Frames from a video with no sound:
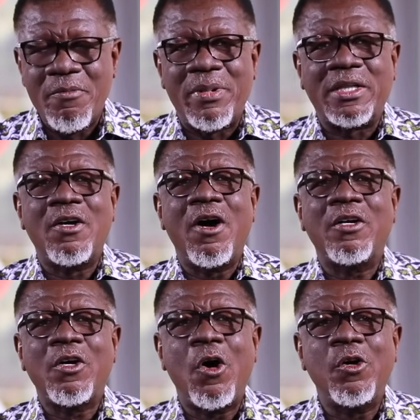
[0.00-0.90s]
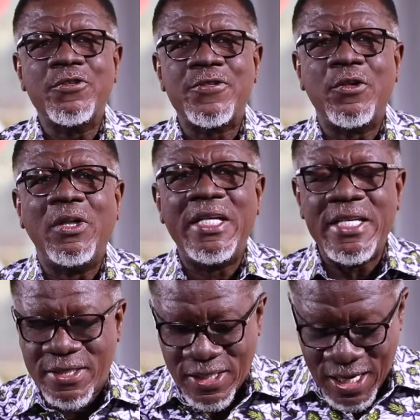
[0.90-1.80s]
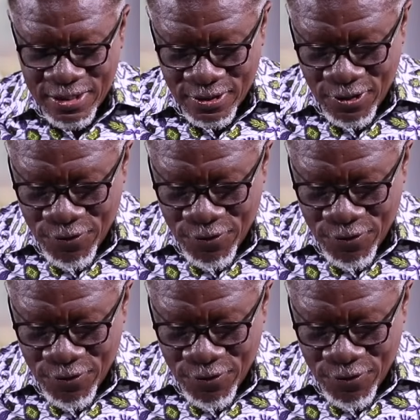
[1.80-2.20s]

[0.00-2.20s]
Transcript: But God also leads us